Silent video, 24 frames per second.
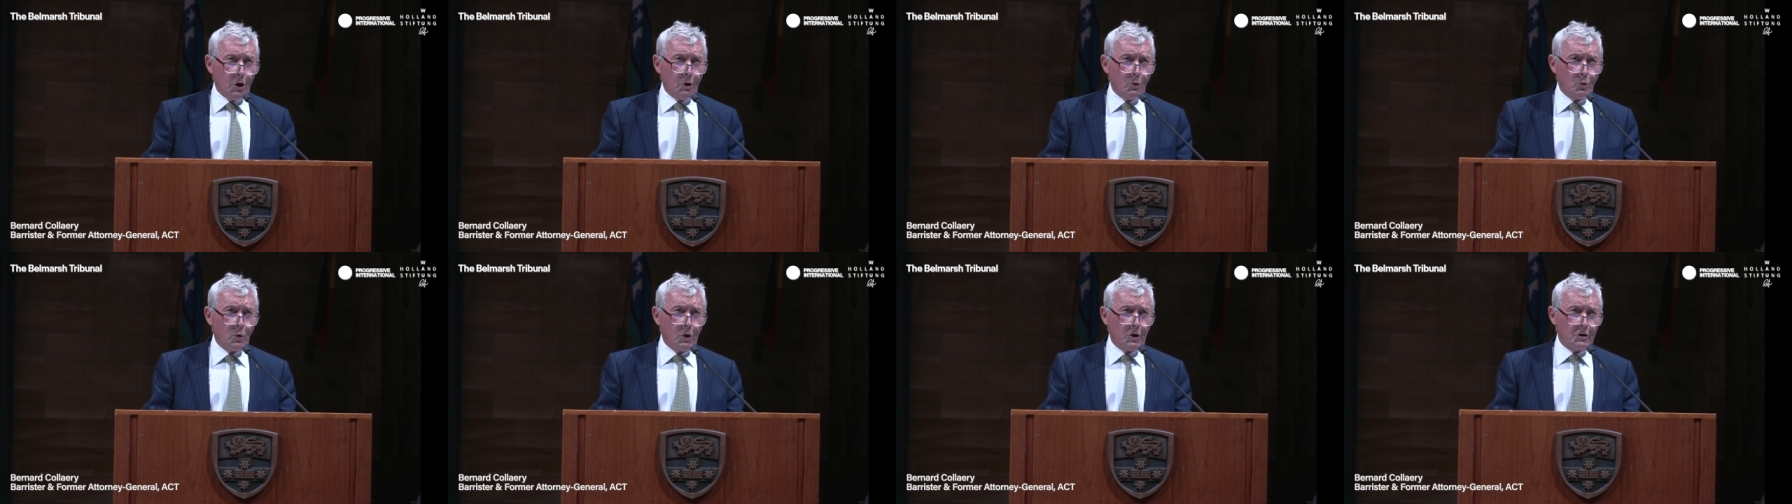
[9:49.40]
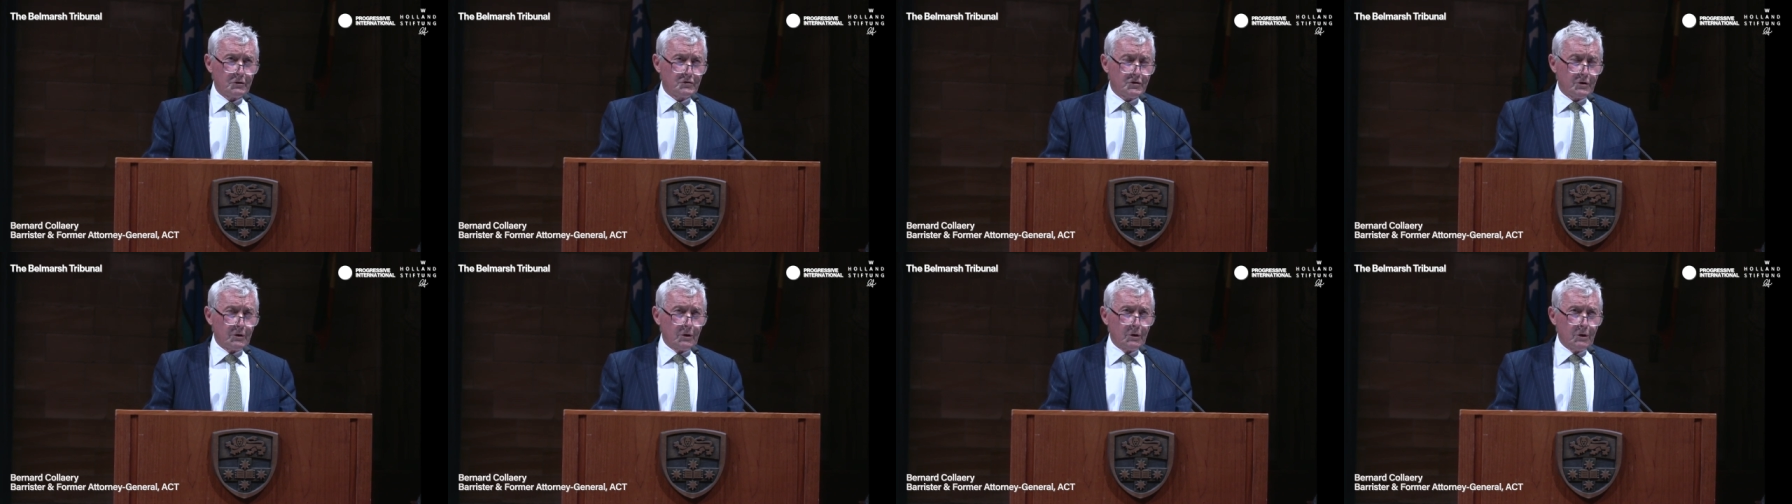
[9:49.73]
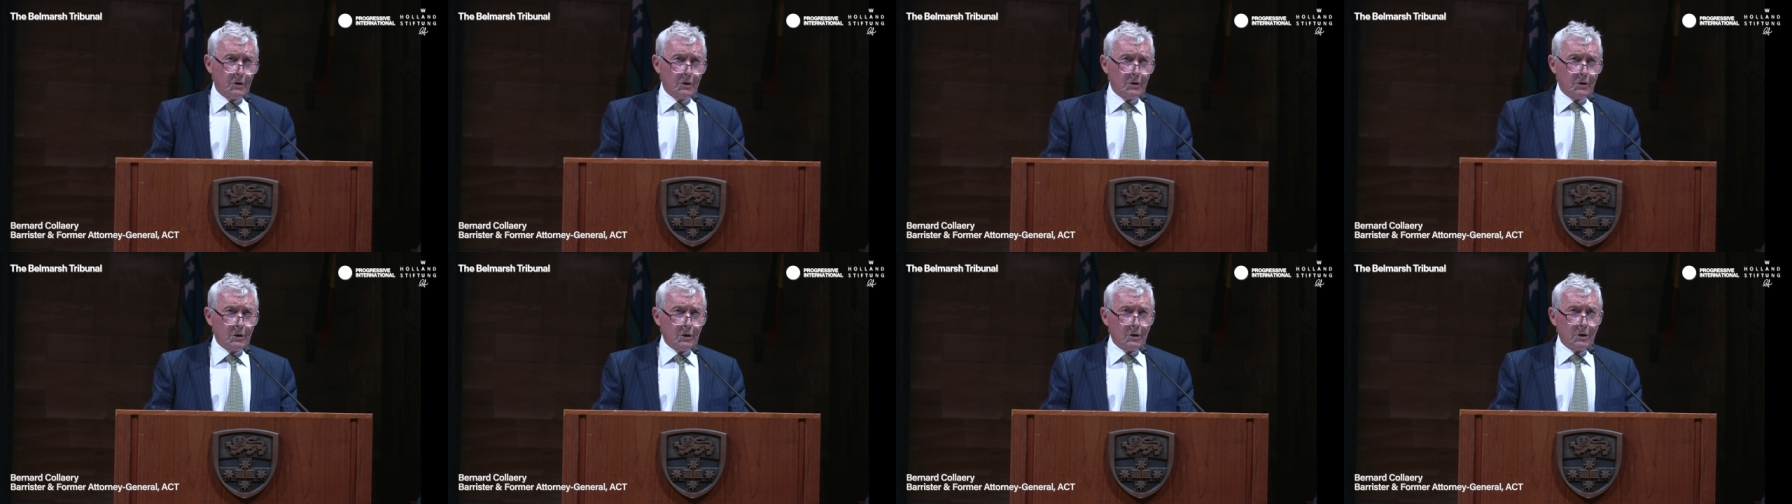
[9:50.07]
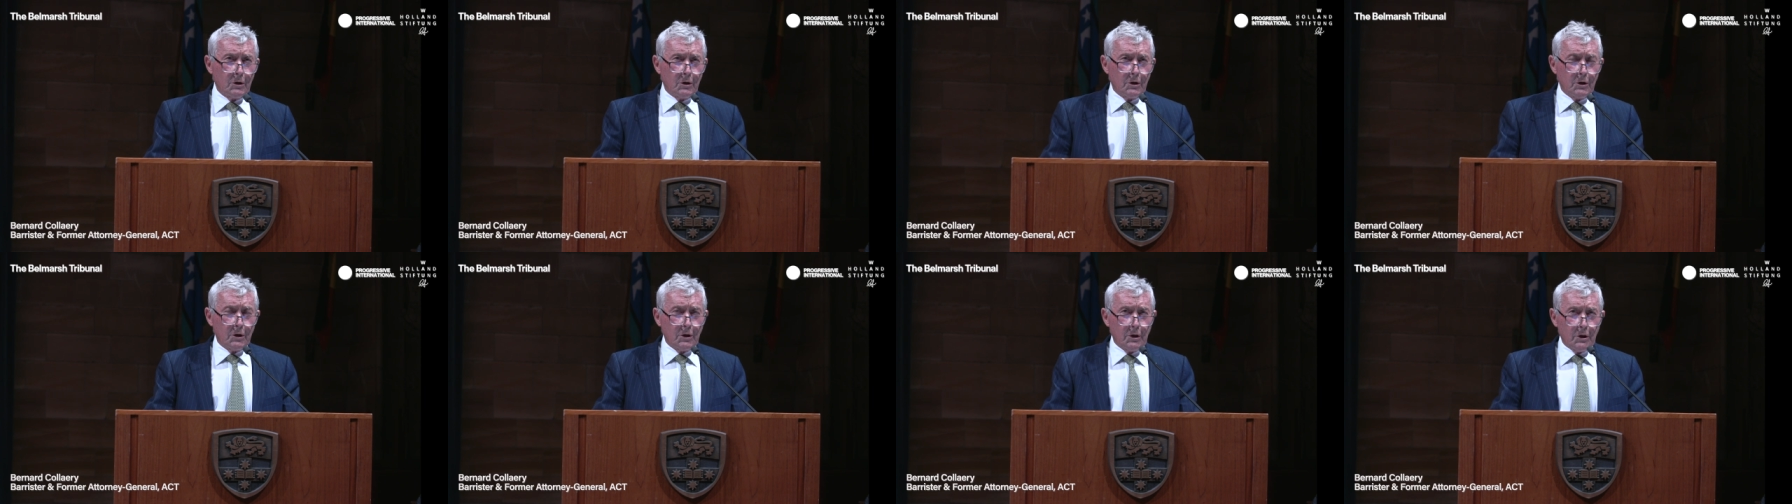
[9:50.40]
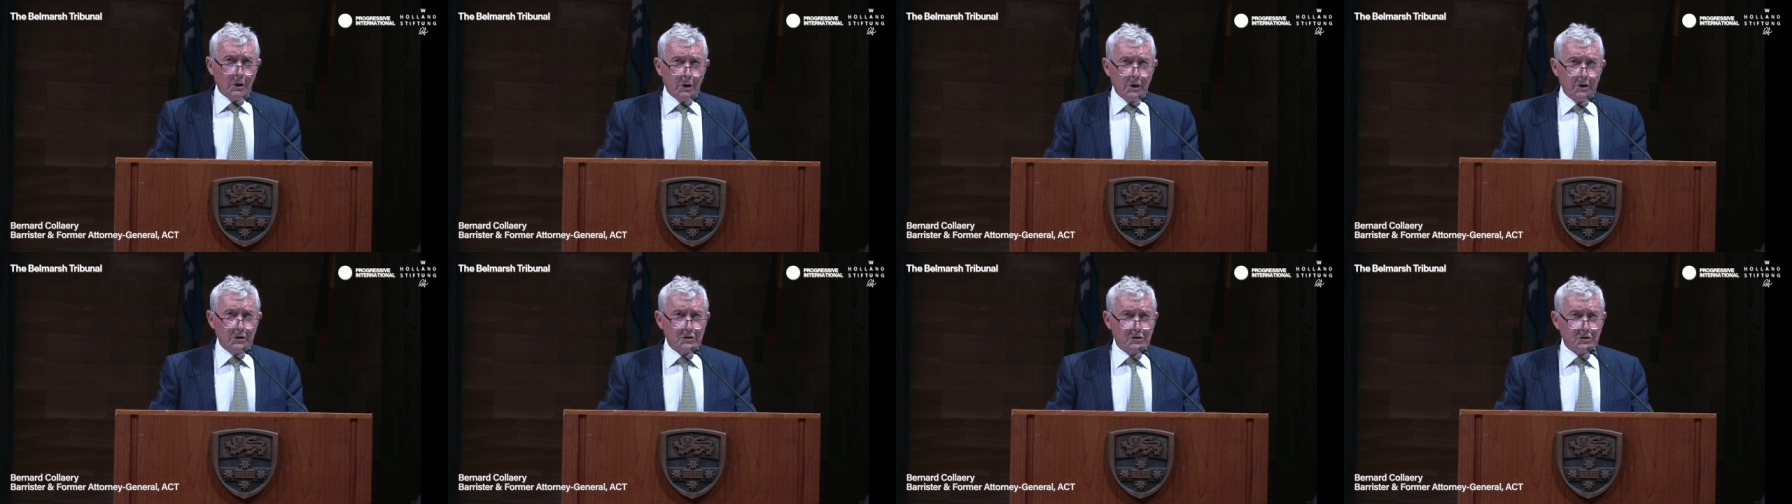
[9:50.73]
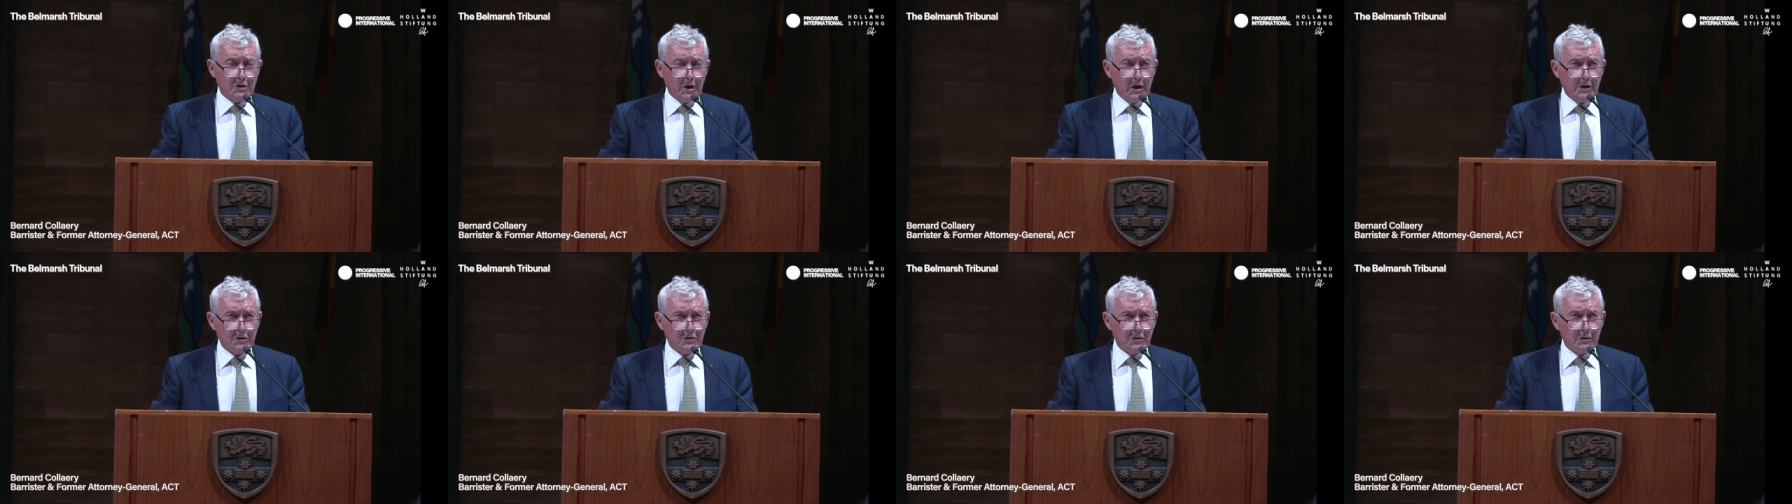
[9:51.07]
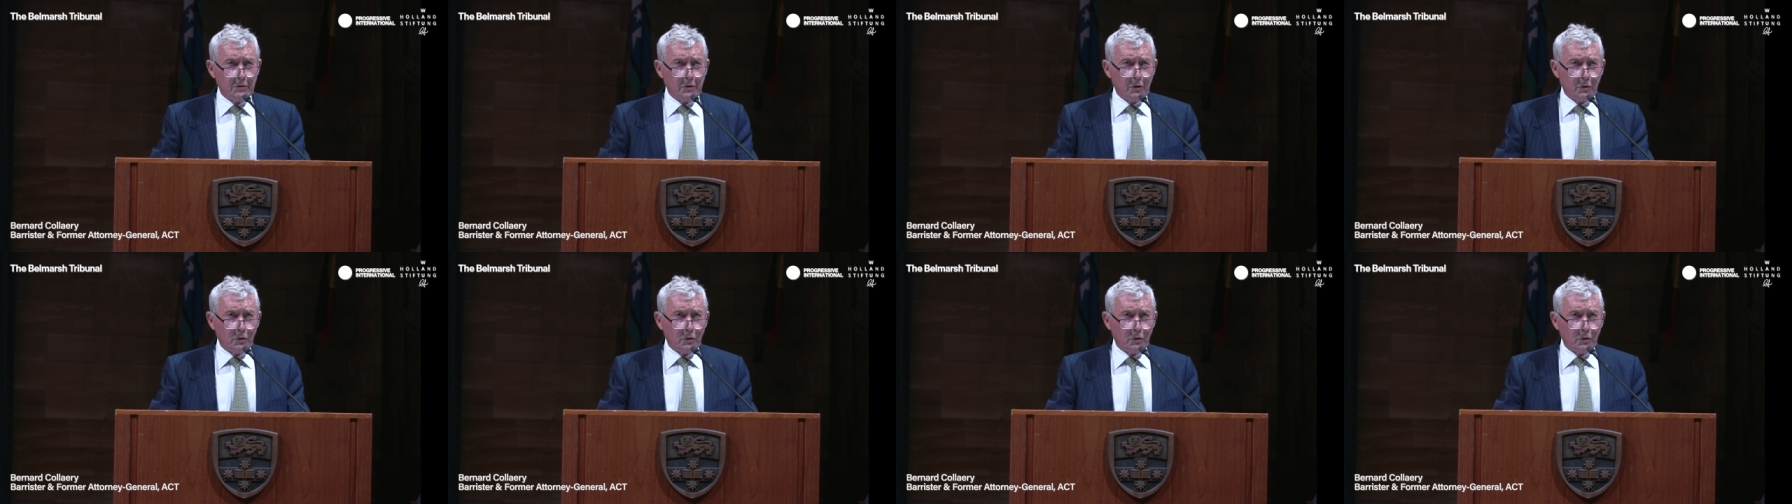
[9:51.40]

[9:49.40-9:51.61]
was his tacit